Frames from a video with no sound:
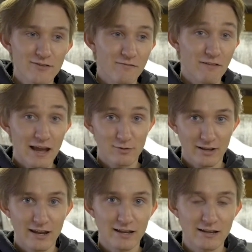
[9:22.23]
to
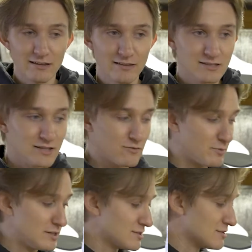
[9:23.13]
fabricate any of these different
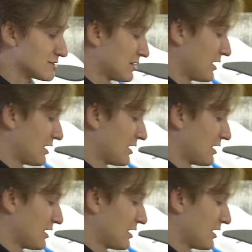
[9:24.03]
pieces.